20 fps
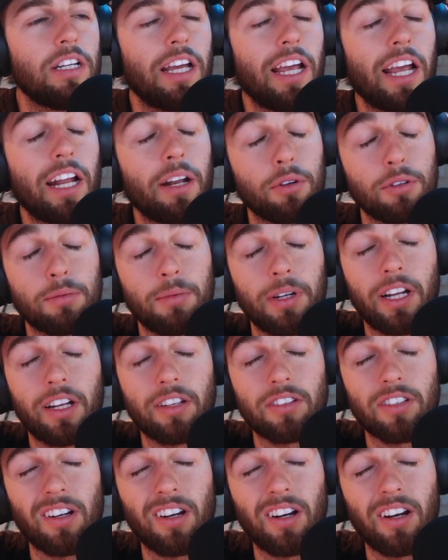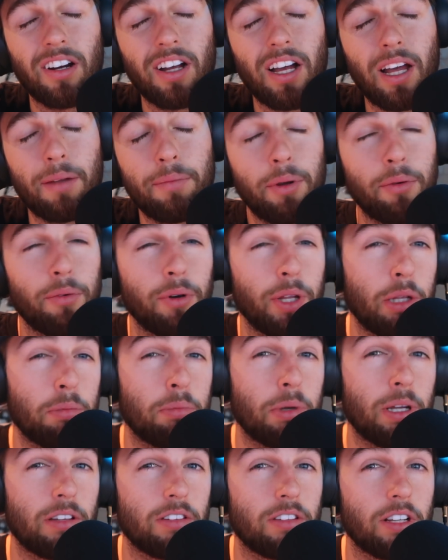and it was my nice car, I'd be really
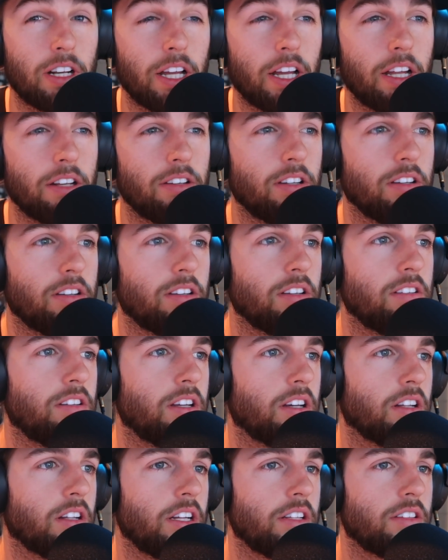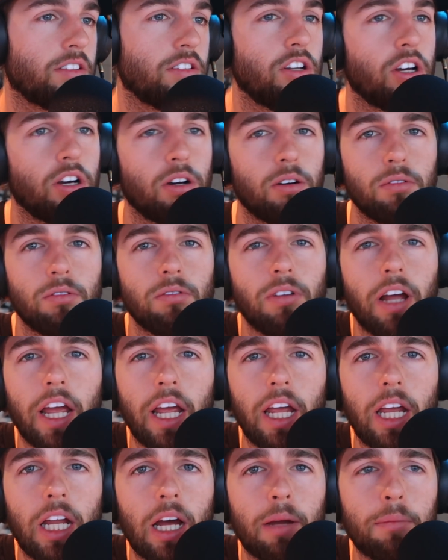pissed that I had tinted taillights. No hate.